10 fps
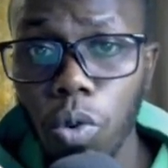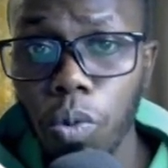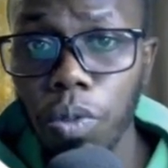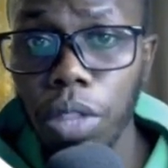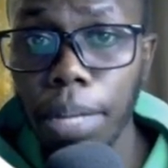
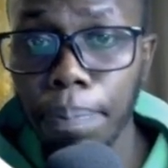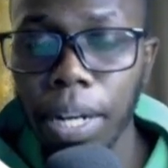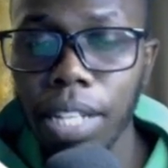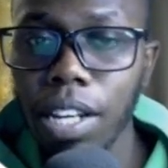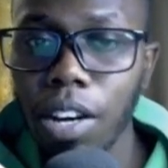The
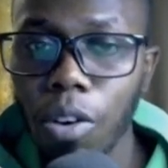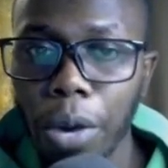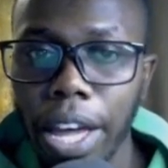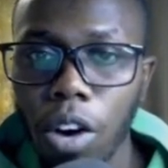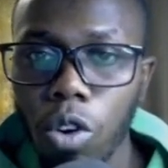place now
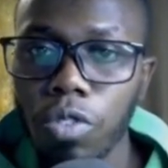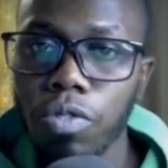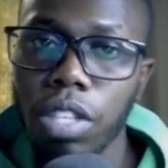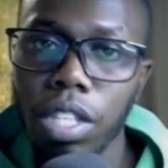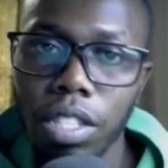where all
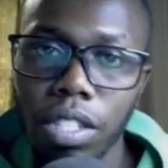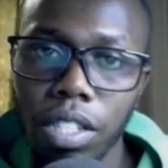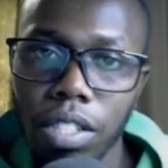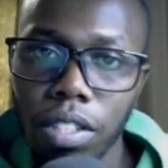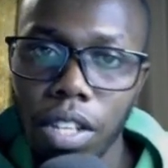of
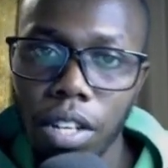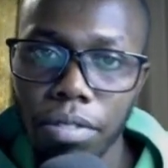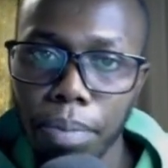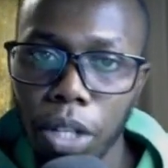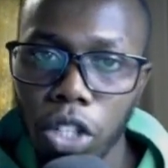this
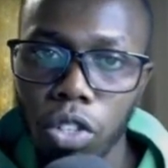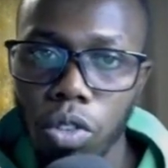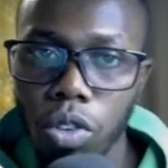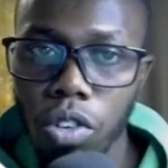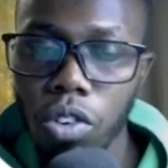information
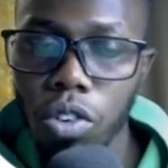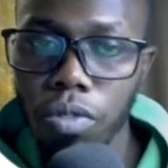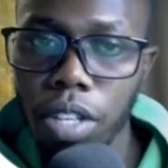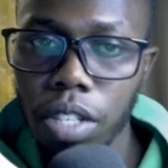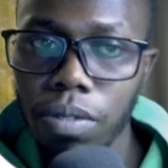or all of
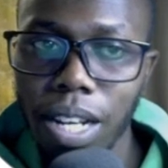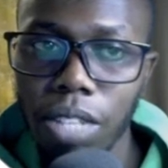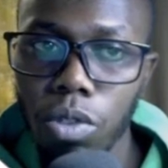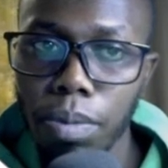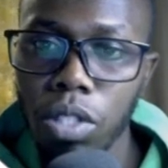these files
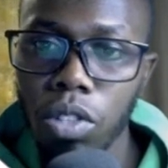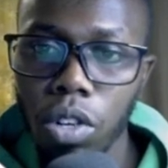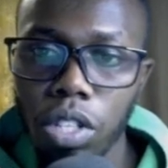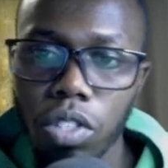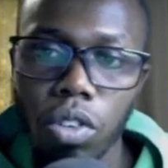will be
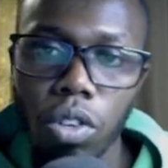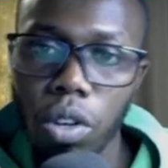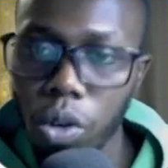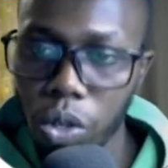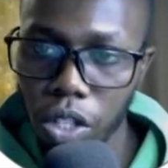stored is called
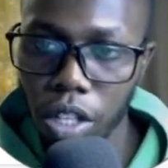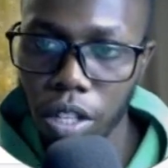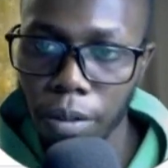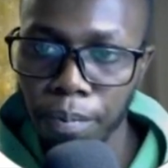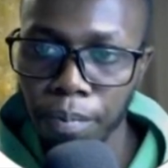hosting.
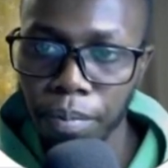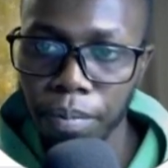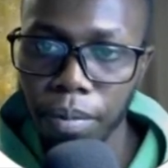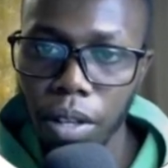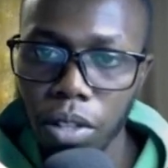
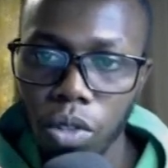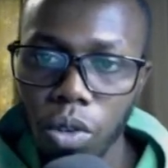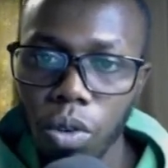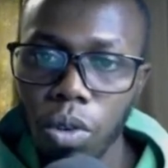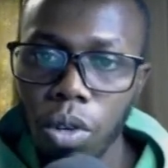Yeah,
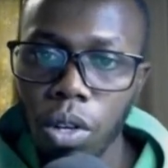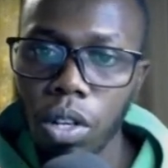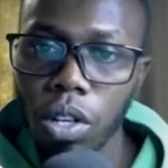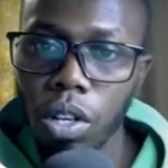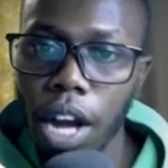so
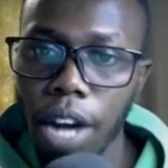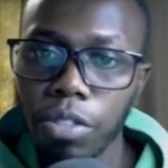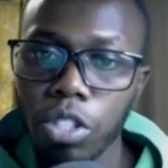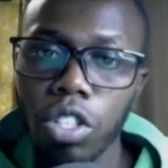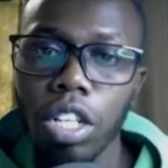
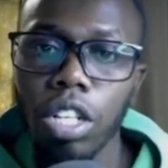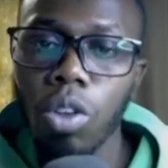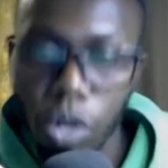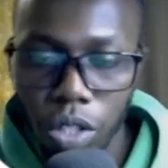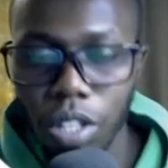unfortunately
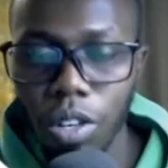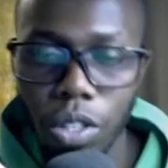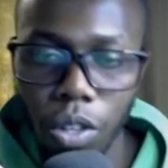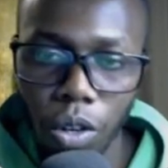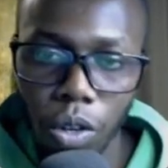hosting
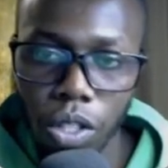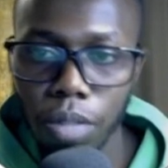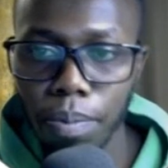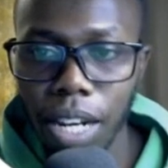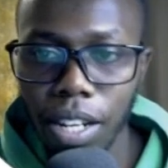also costs
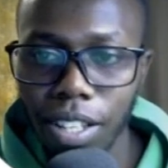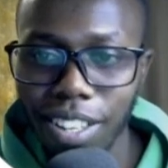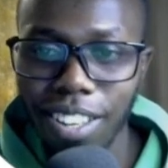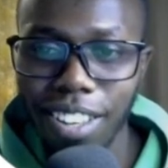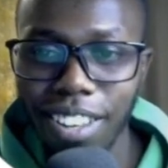money.
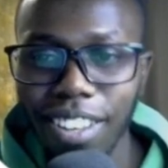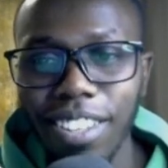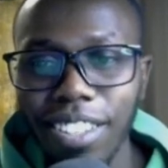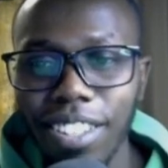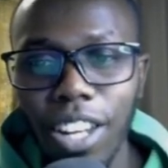
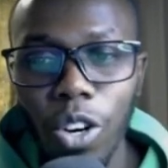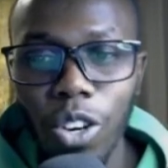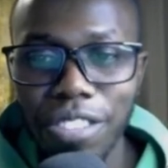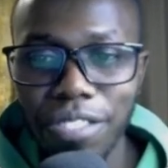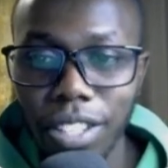I don't know
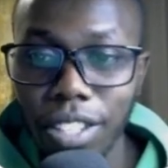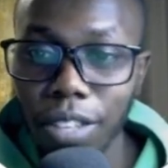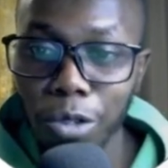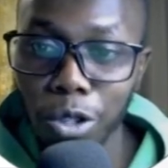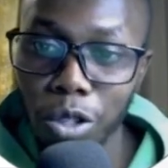if that's
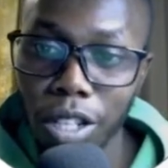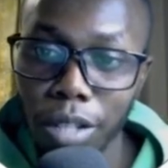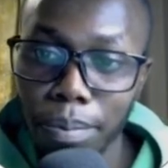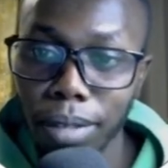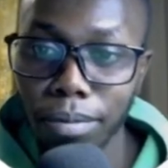unfortunate,
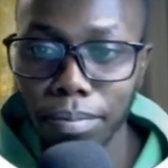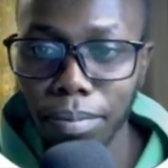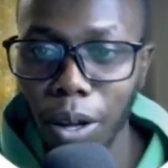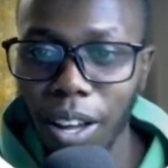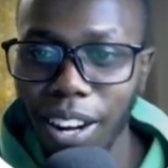but
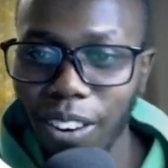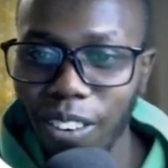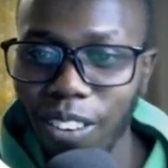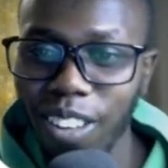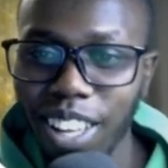no, I don't
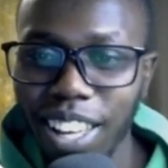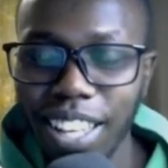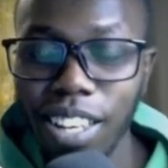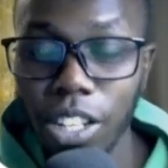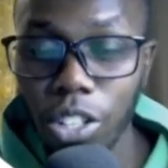know.
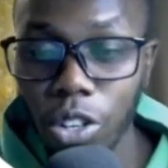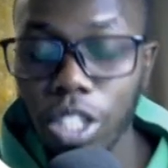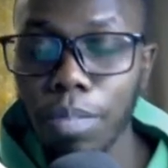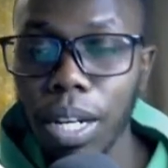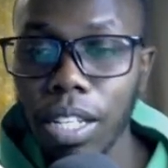Yeah, it
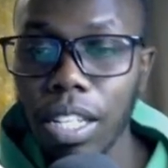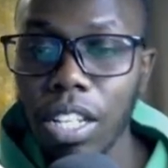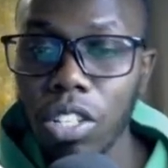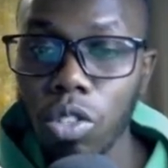costs money. So